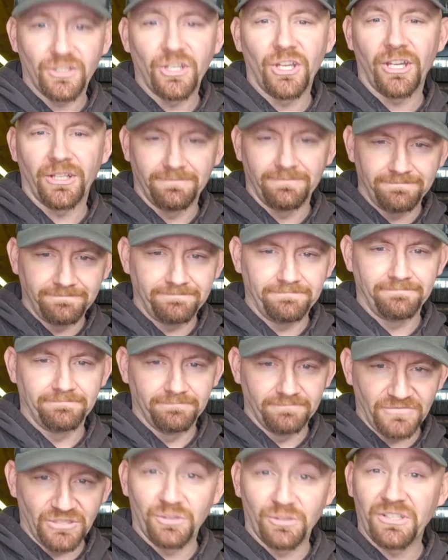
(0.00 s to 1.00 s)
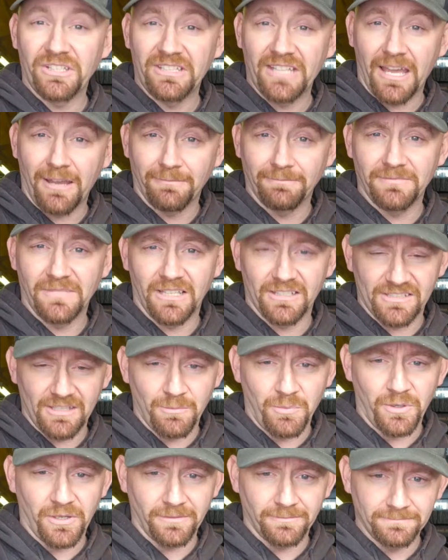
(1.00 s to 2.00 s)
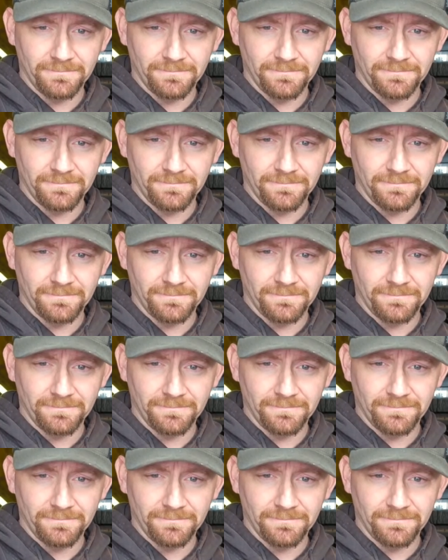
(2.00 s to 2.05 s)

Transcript: Good. You'll need that at some point.